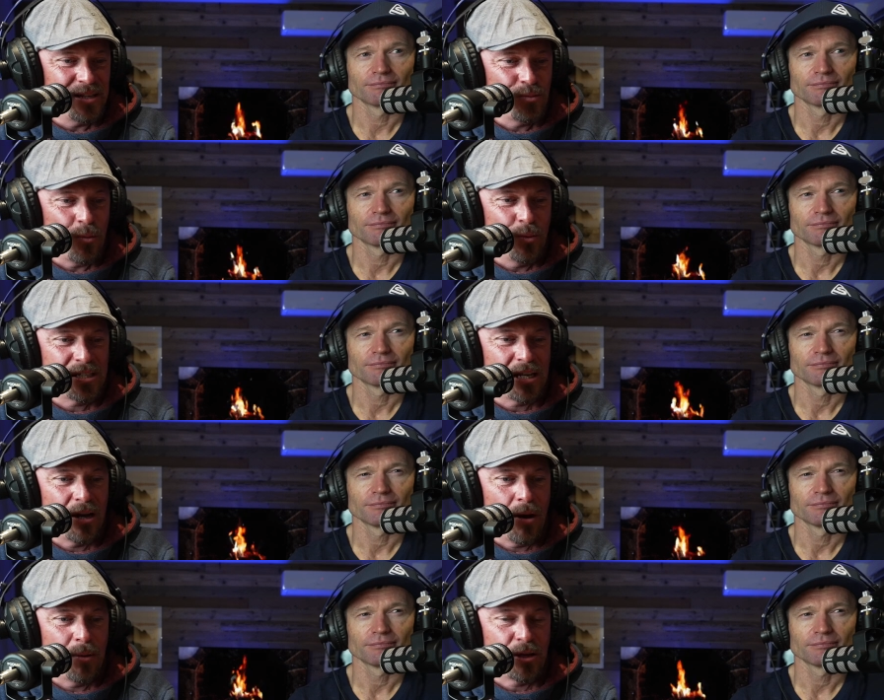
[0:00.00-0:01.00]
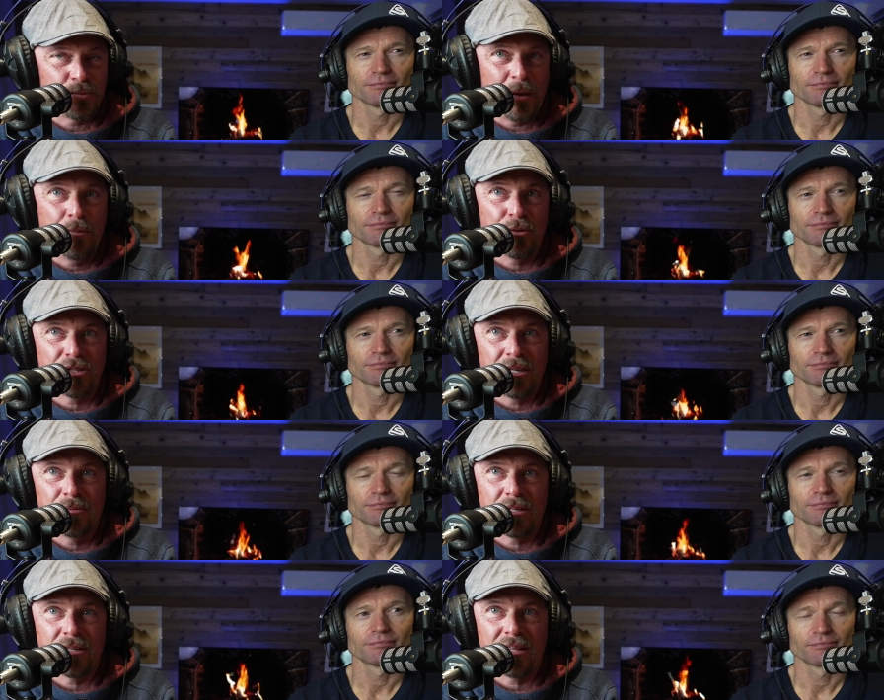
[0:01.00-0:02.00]
Speaker 1: is one we see a lot, because people seem
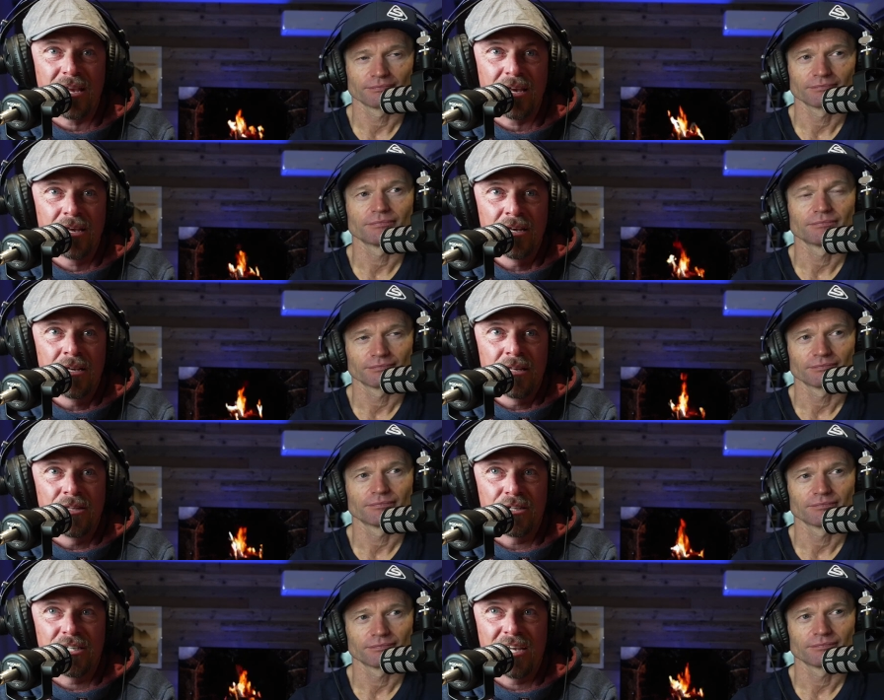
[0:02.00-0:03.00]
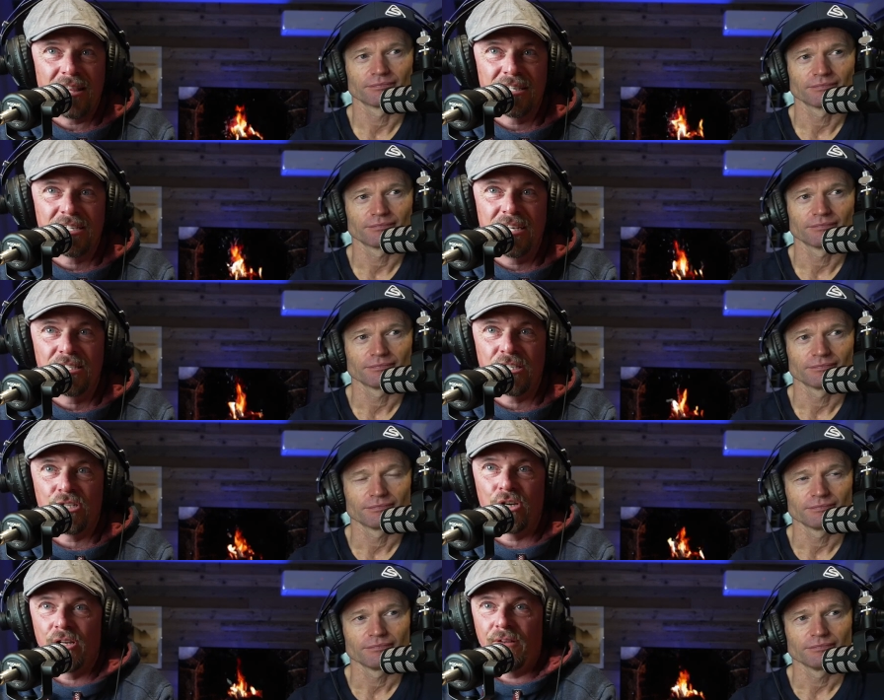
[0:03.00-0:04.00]
to think that to get the skis to
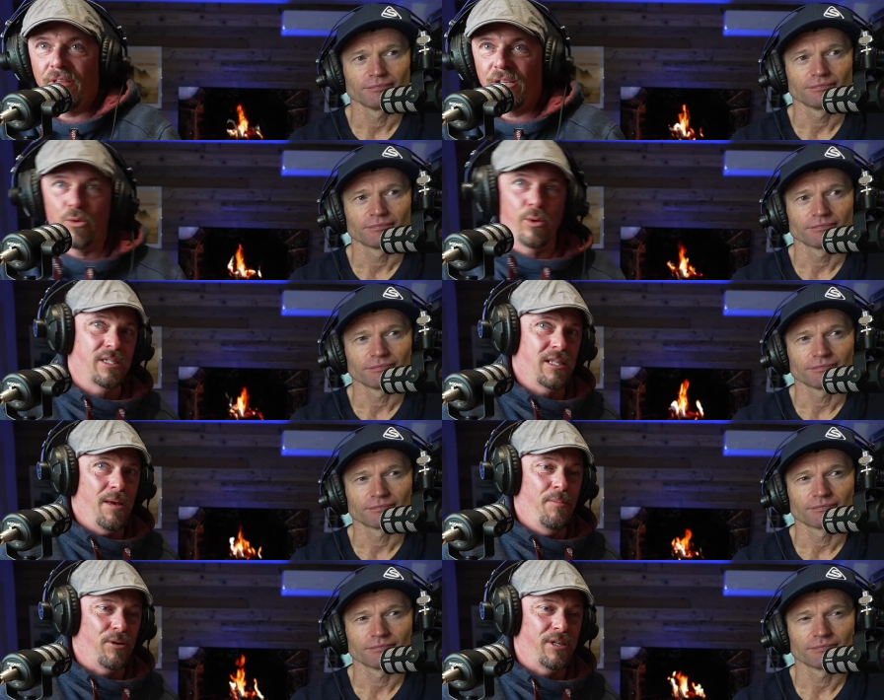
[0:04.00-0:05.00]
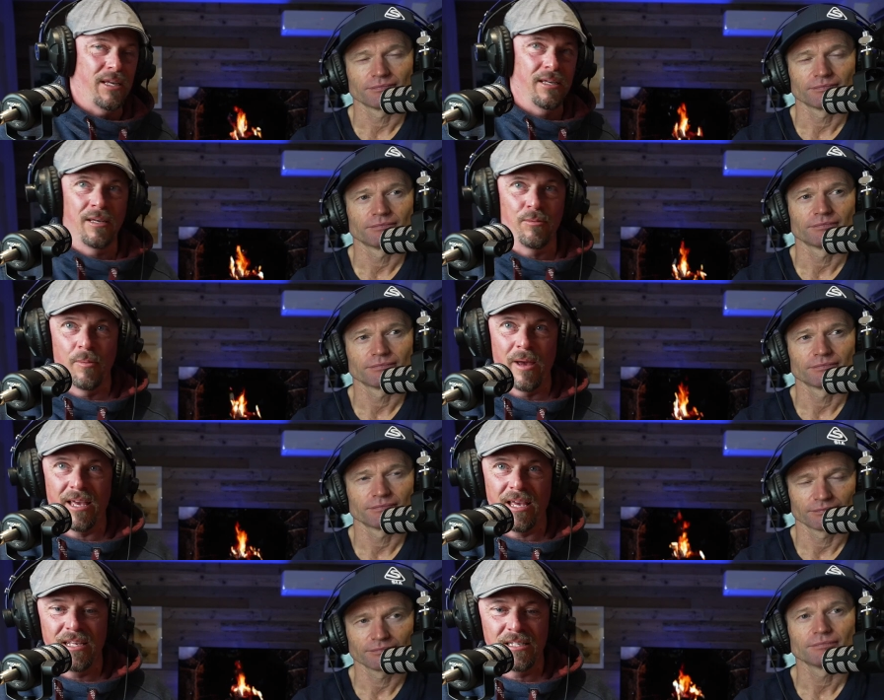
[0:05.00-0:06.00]
turn, if they twist their body, it will make
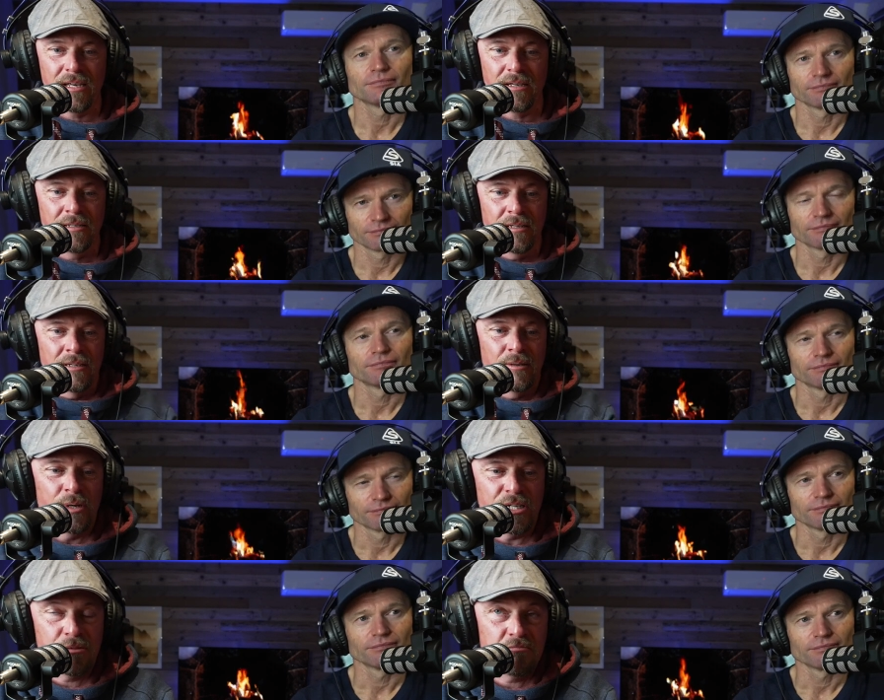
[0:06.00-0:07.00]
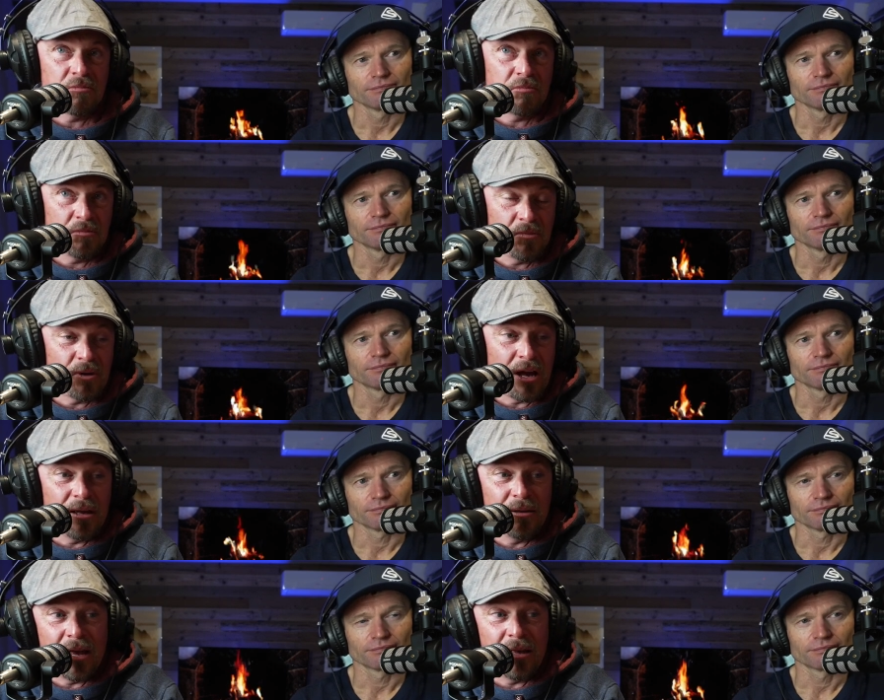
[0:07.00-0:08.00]
it easier. Which, okay,
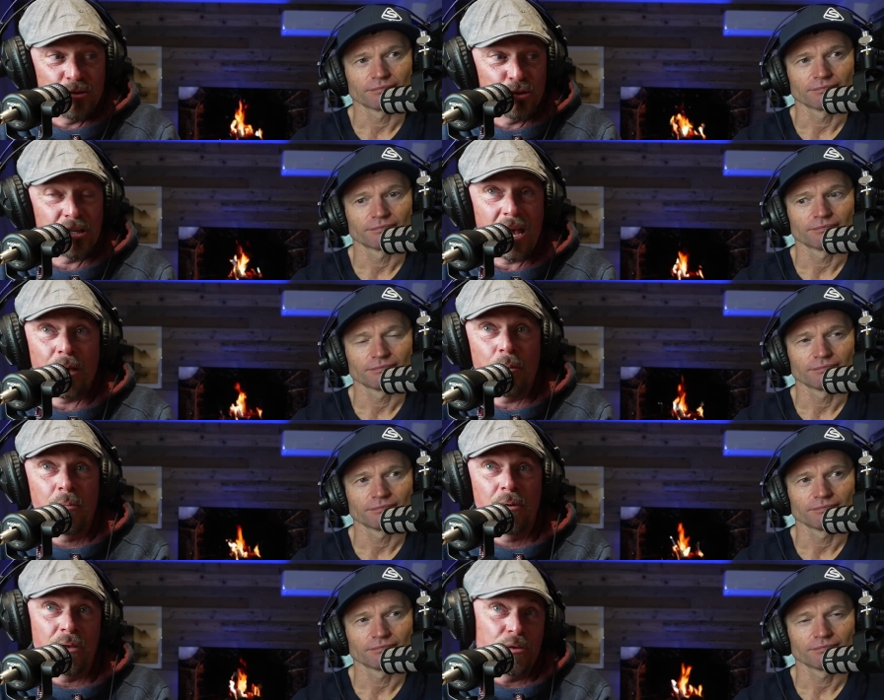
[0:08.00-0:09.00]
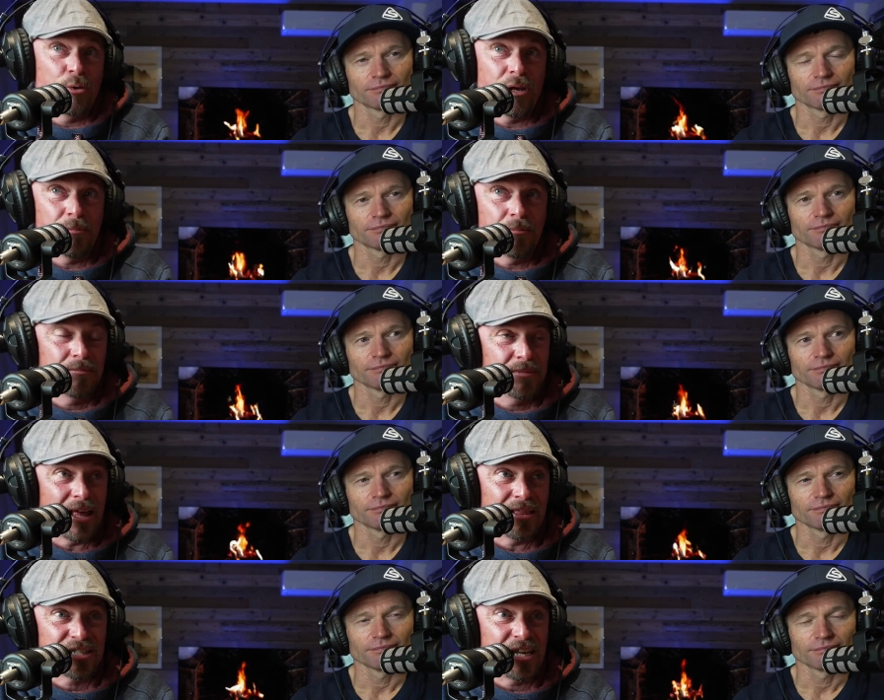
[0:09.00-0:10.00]
it, it does help. You can
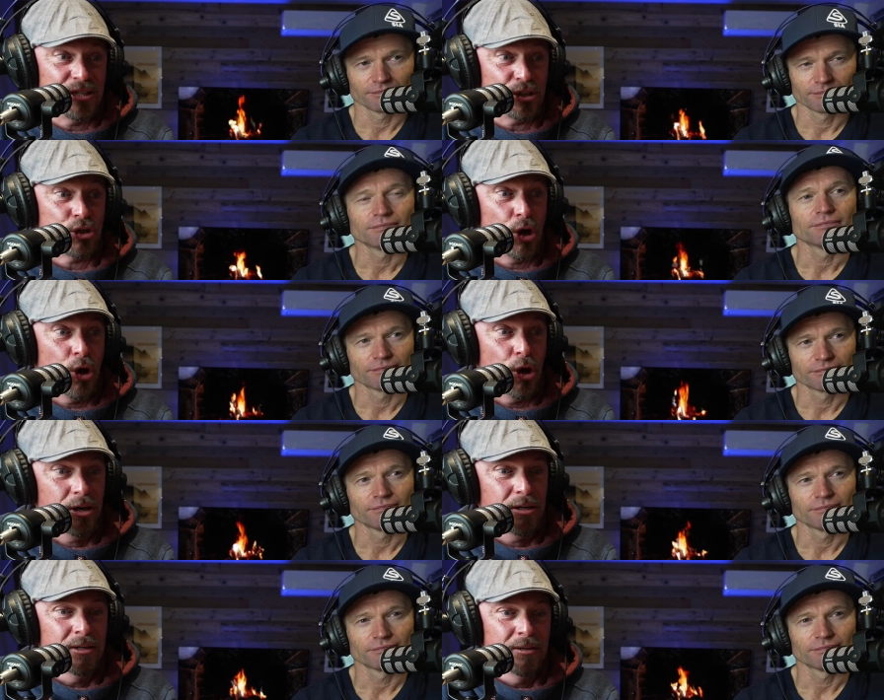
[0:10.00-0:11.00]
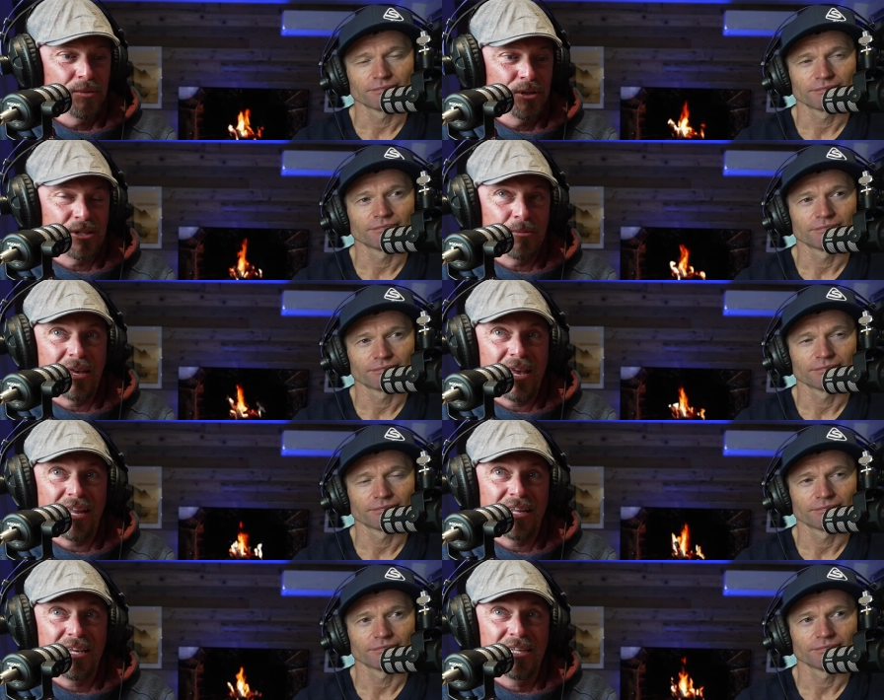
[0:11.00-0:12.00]
get the ski to turn, but does it make it
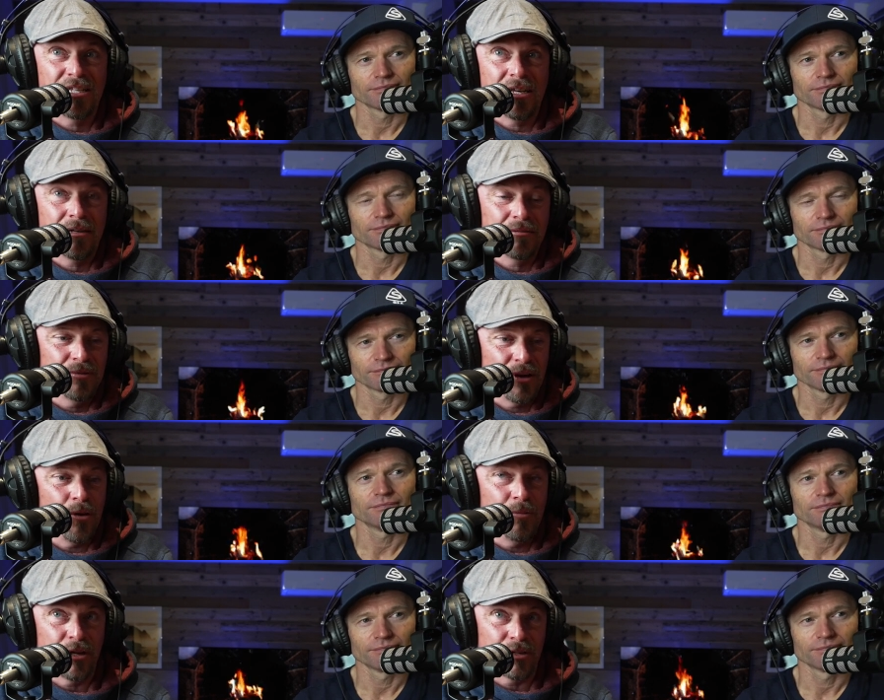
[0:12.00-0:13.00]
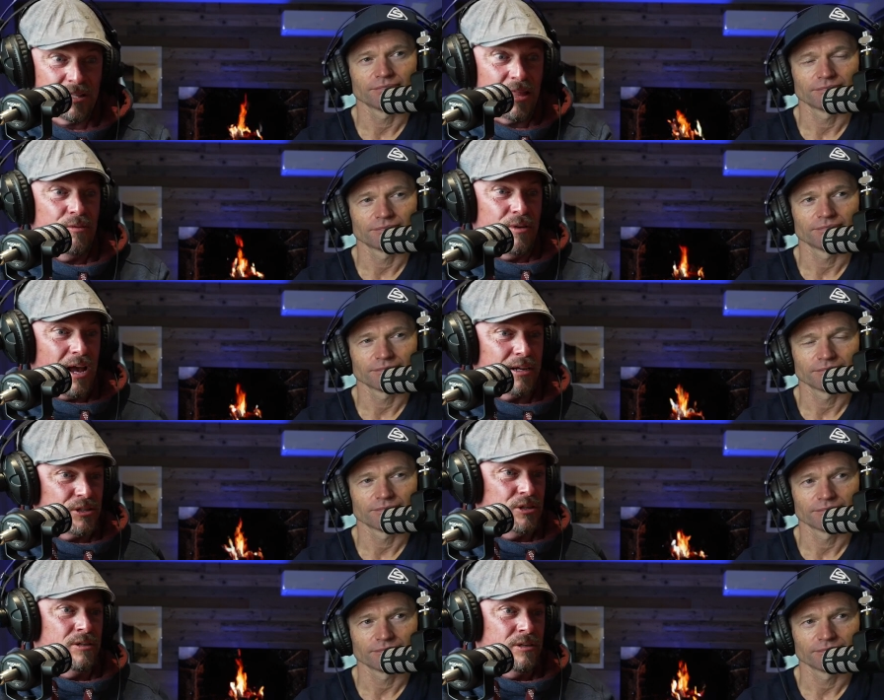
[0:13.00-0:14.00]
any easier? No, because then the
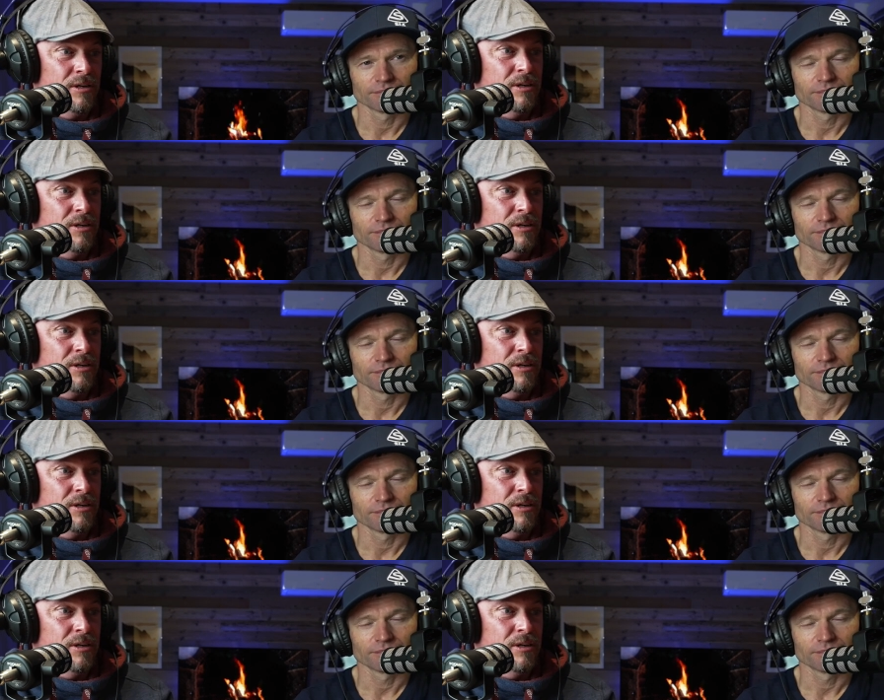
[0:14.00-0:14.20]
reaction